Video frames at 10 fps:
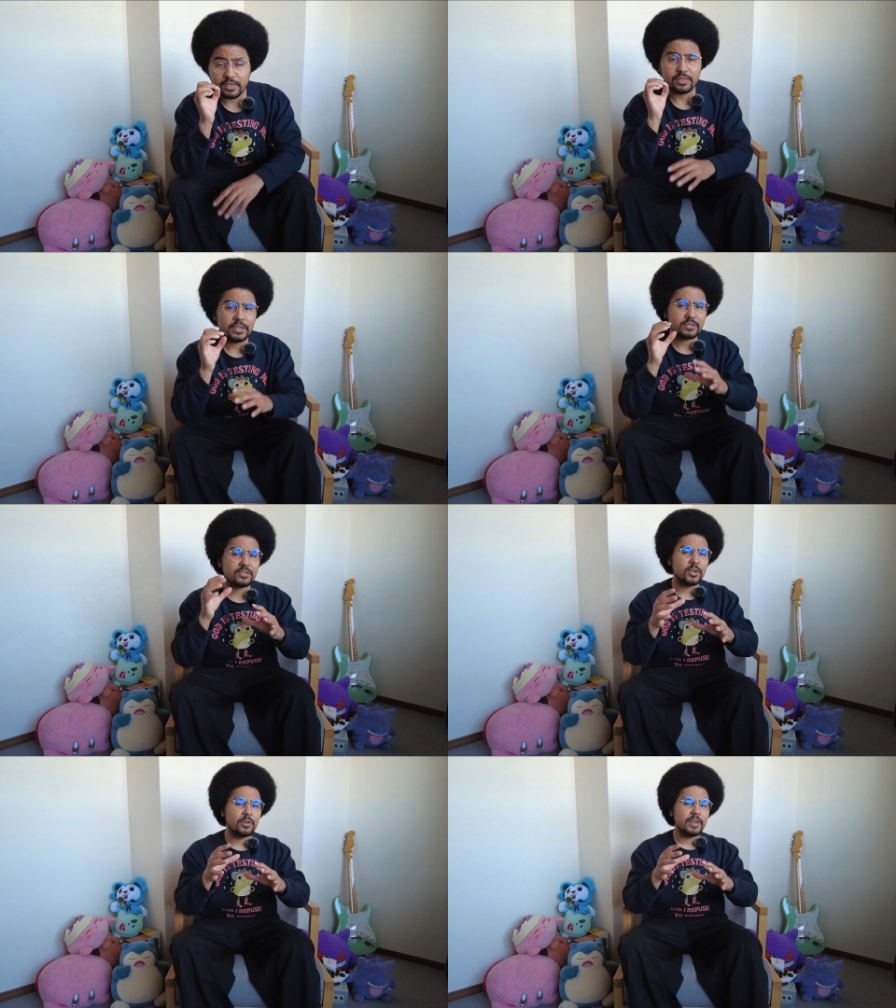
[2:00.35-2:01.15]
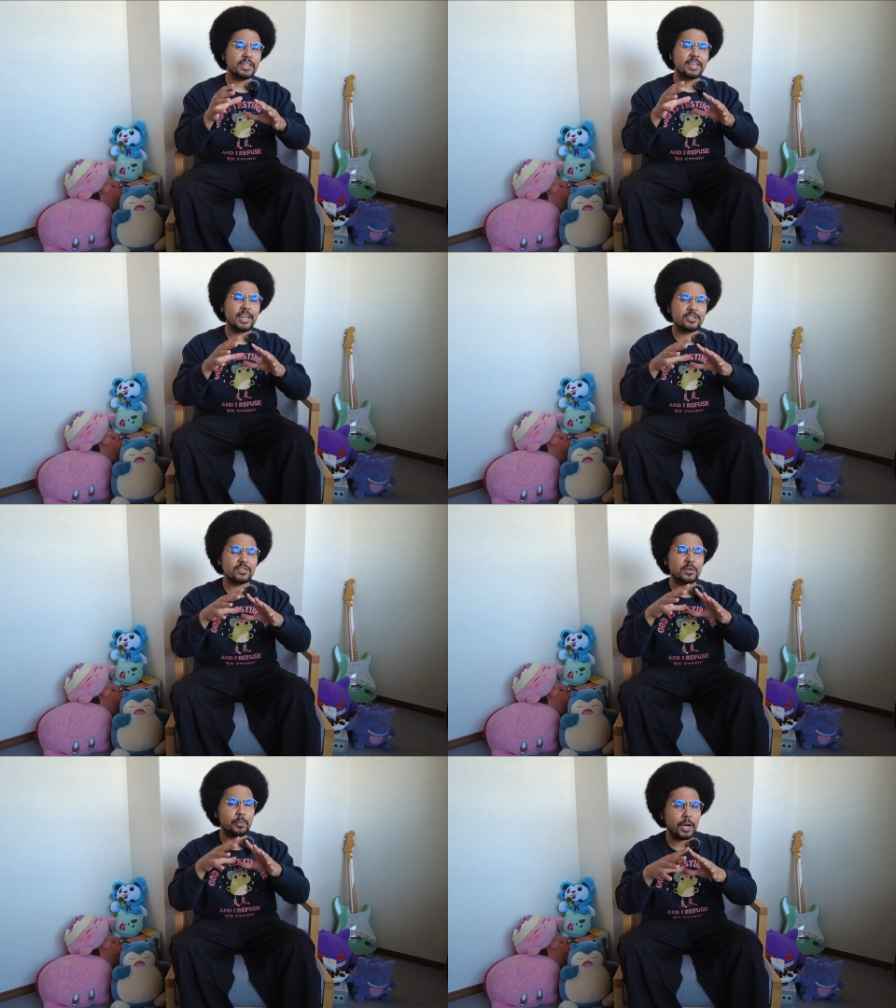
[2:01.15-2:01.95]
This survey gauges
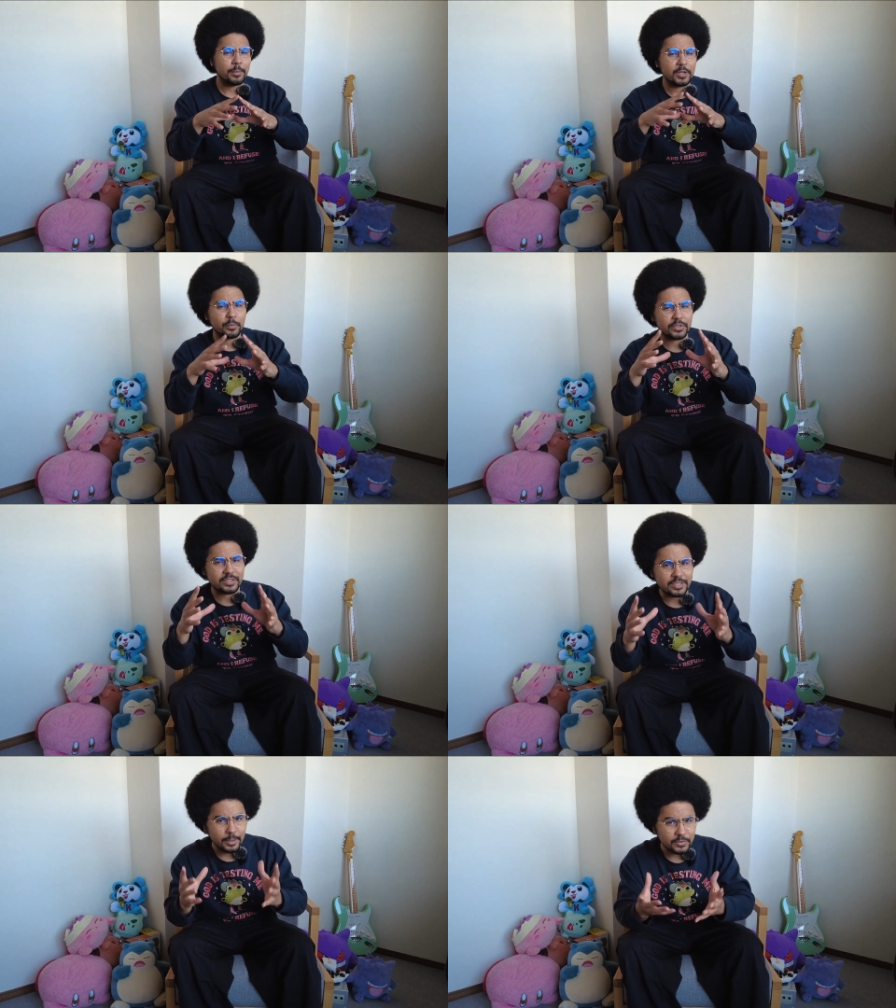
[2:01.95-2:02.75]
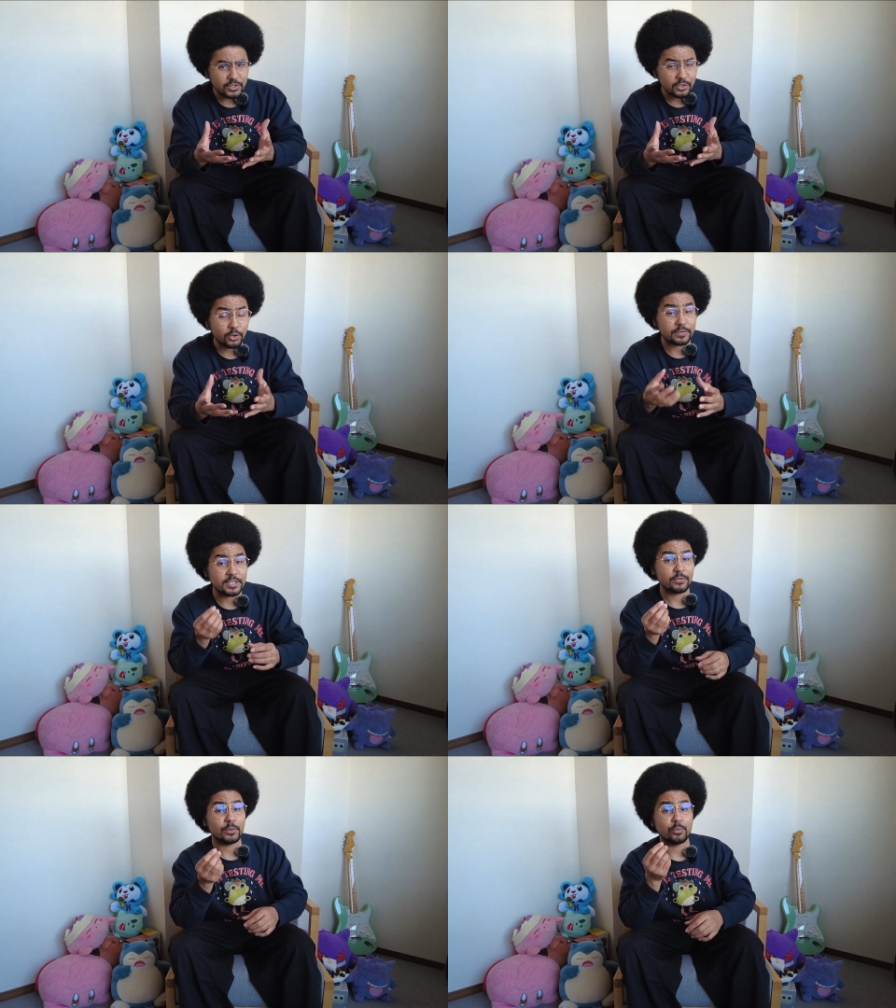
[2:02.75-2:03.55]
the public perception of
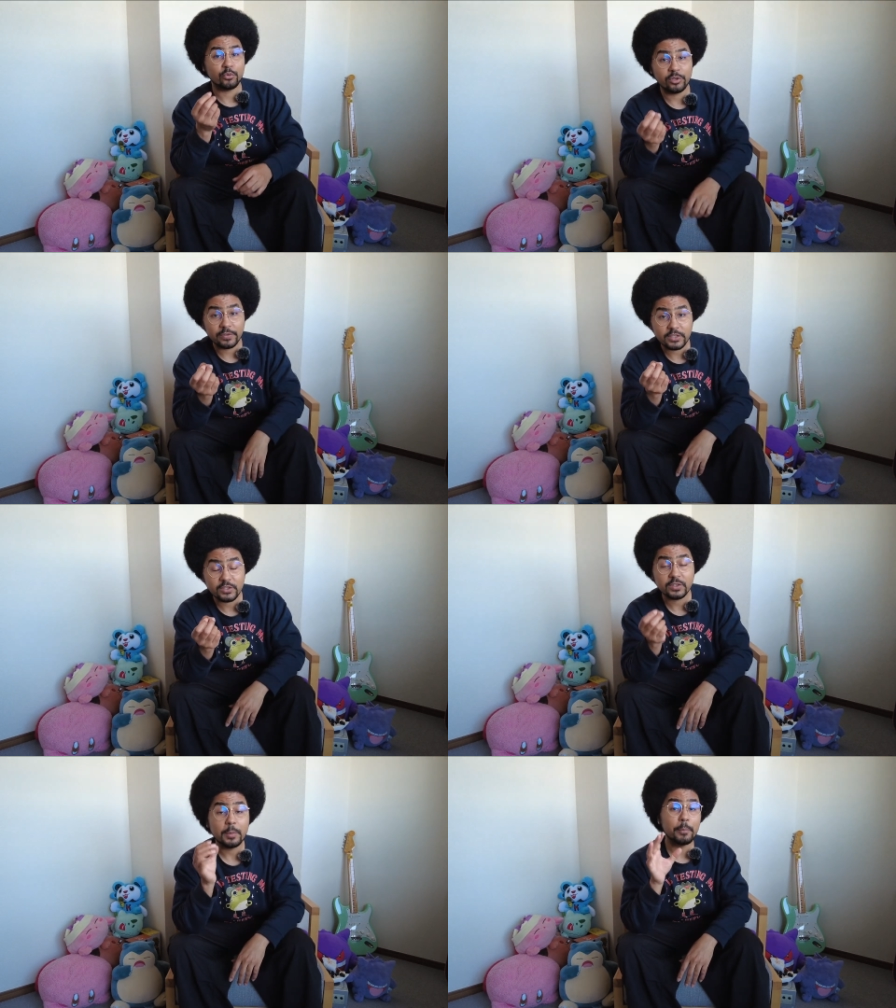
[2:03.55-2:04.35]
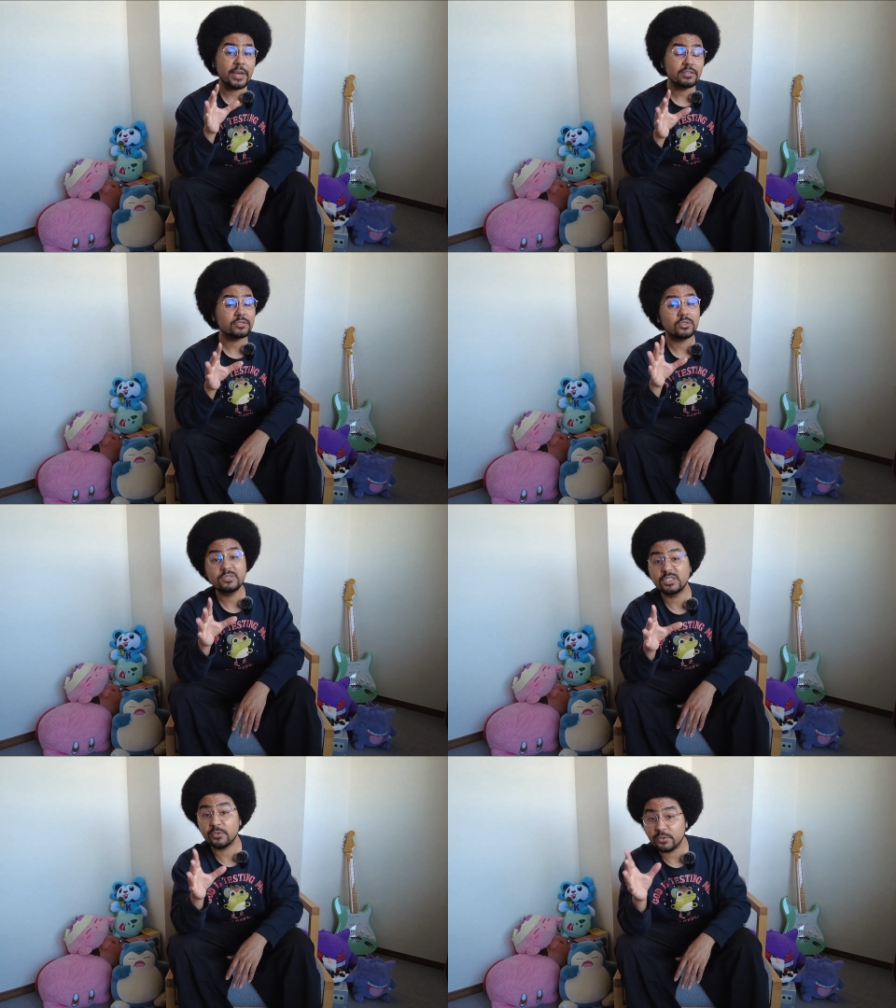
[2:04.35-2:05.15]
different prefectures based on
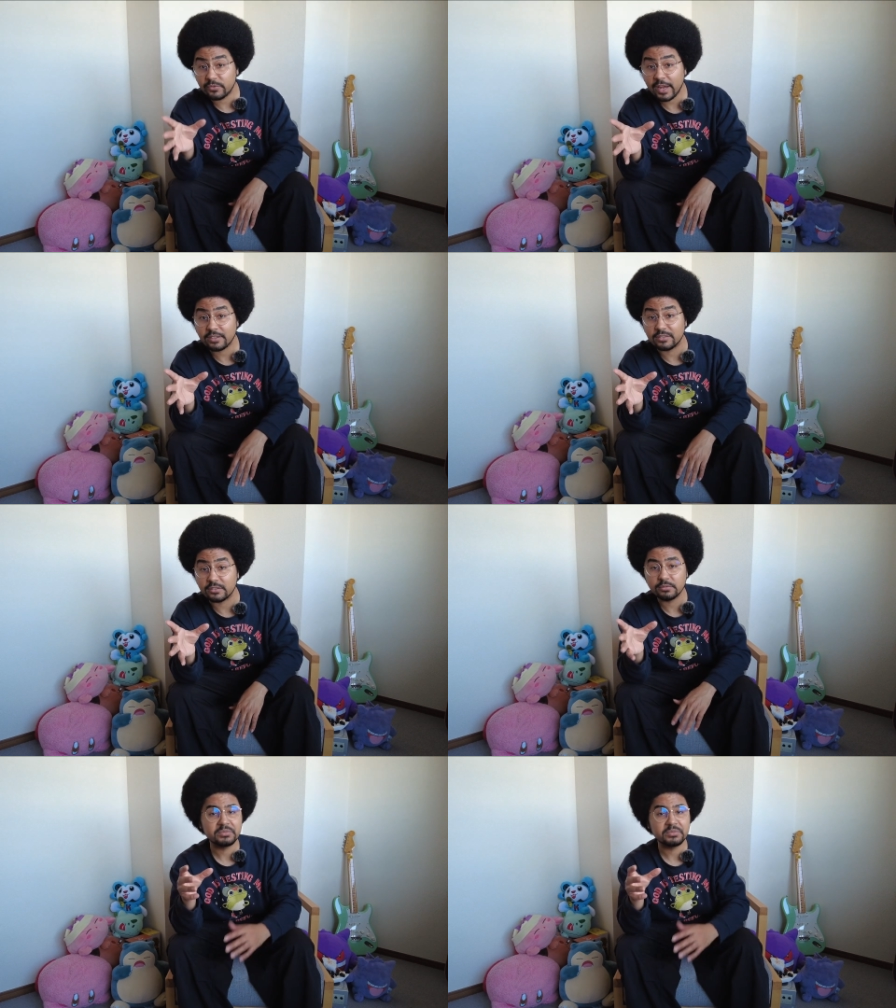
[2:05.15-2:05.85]
different factors.